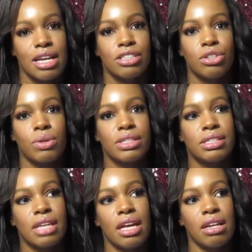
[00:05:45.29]
So
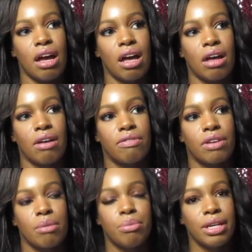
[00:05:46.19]
instead of
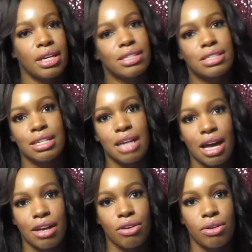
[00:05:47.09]
being in
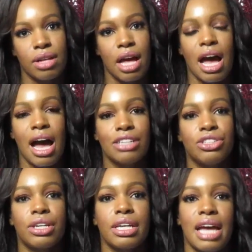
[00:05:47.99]
denial, I
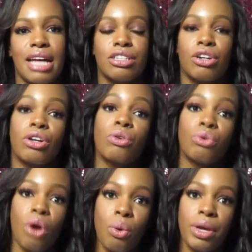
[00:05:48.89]
took it as a
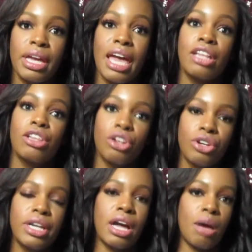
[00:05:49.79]
growing and
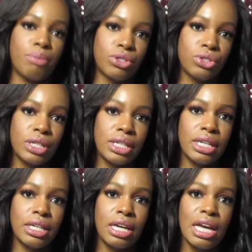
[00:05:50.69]
learning opportunity.